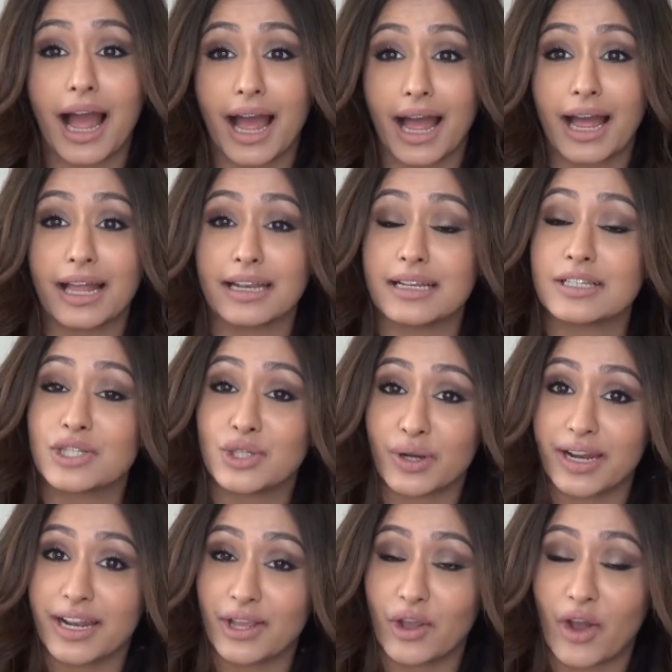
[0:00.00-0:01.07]
and
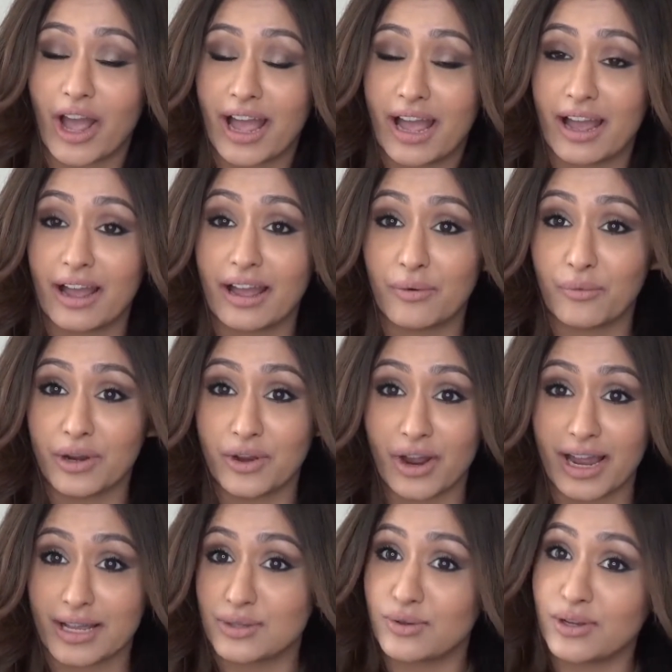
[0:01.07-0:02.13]
straightening your hair when your
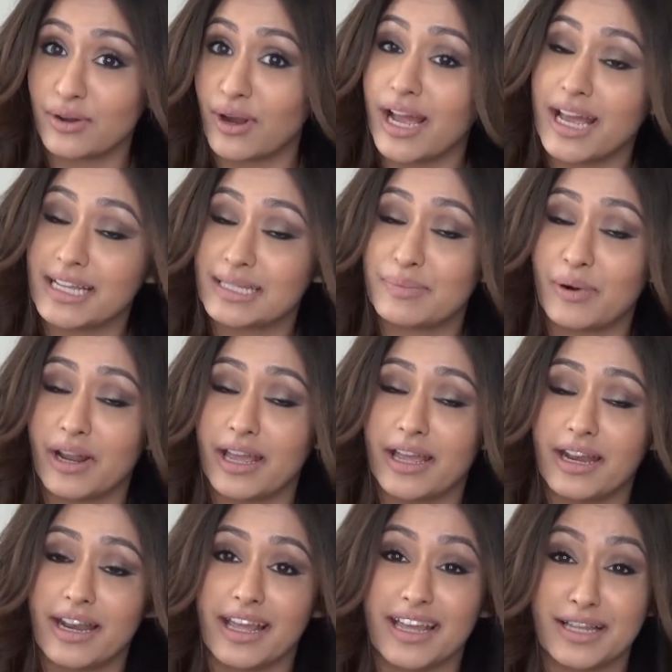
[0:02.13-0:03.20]
hair's already got hairspray
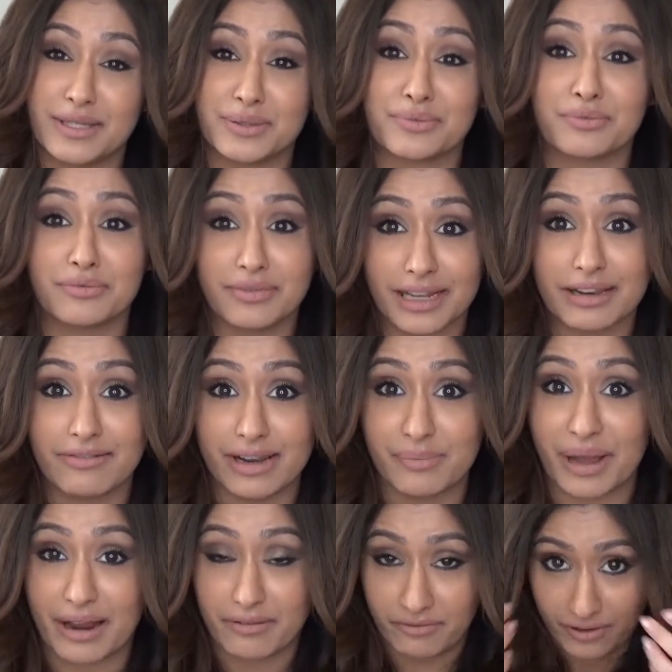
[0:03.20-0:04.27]
in is really, really
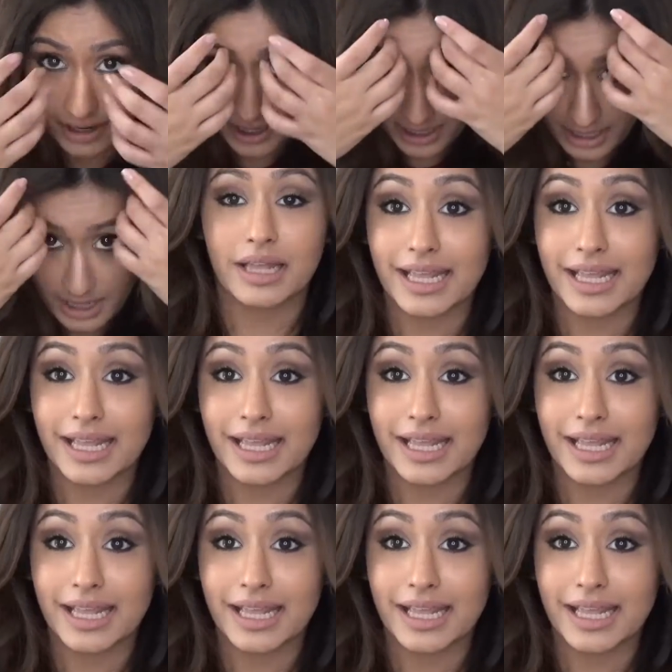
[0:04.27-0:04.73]
bad for it.